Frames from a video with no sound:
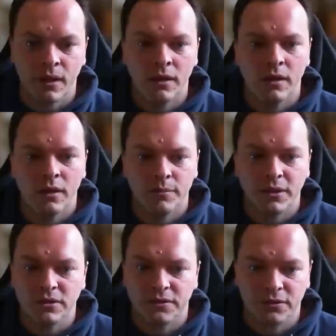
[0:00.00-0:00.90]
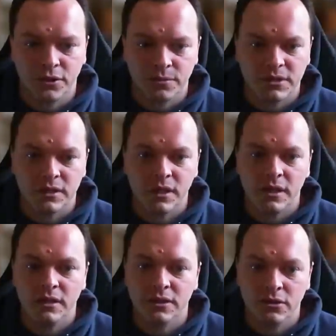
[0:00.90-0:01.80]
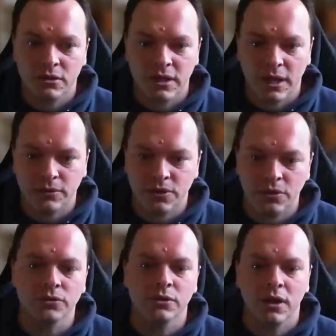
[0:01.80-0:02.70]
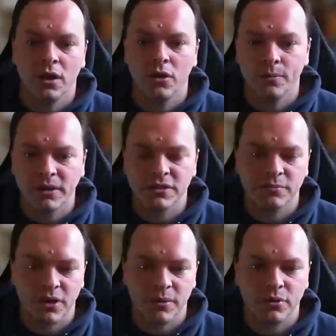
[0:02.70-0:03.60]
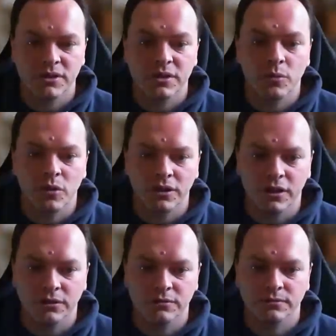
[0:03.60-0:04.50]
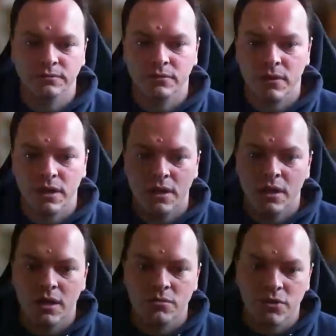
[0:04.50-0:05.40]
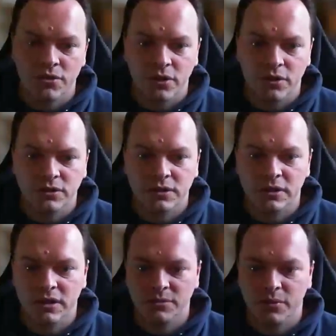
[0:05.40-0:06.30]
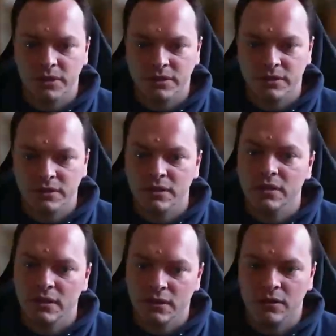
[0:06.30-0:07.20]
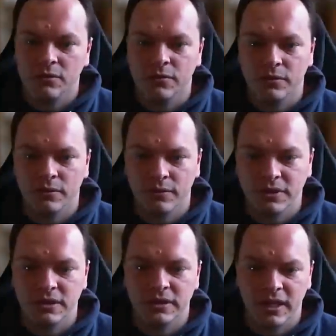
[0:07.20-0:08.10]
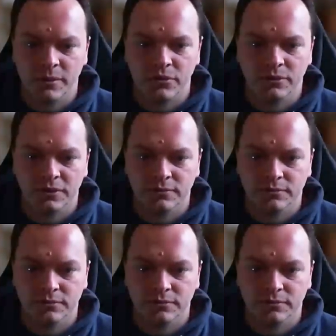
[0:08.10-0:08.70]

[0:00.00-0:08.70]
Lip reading: The beauty of groups is that you can now toggle a whole bunch of breakpoints in one go. Moving on to the last point, which is labels.